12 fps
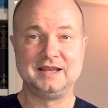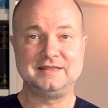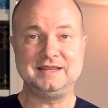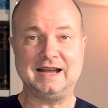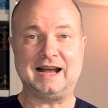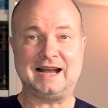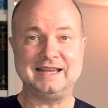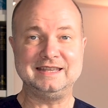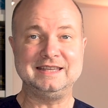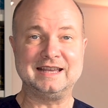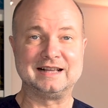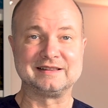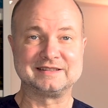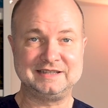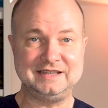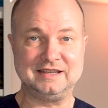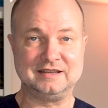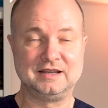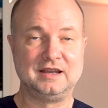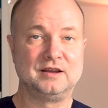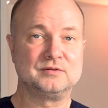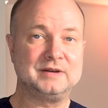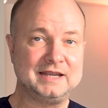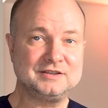the IELT,
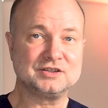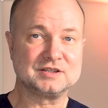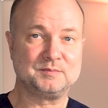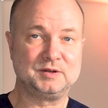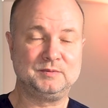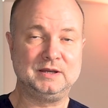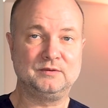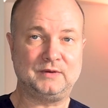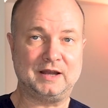ranges between